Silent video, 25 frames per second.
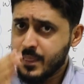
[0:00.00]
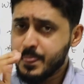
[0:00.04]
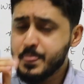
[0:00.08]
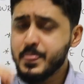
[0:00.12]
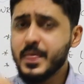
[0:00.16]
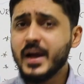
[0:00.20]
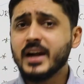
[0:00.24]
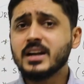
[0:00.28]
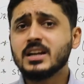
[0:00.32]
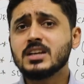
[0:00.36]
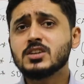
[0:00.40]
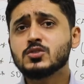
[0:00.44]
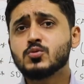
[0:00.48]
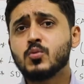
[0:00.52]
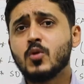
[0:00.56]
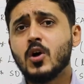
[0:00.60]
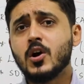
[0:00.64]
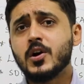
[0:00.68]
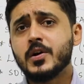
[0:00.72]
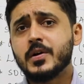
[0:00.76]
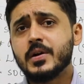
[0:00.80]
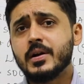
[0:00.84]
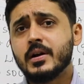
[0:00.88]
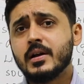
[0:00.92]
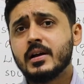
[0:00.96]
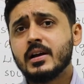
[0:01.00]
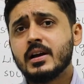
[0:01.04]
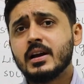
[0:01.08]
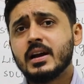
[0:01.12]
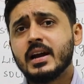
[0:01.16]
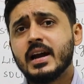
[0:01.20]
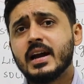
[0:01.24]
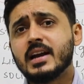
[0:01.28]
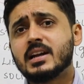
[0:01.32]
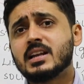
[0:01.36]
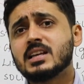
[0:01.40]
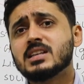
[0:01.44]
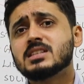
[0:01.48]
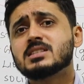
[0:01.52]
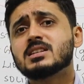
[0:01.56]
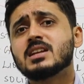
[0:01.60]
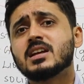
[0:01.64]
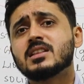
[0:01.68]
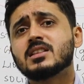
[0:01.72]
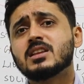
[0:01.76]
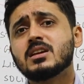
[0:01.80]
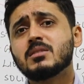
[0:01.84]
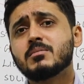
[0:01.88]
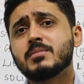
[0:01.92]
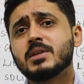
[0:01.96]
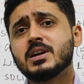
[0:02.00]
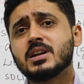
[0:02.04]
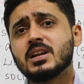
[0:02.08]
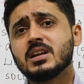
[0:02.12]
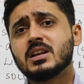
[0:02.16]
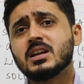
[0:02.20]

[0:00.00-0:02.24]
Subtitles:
That is what? It is nothing but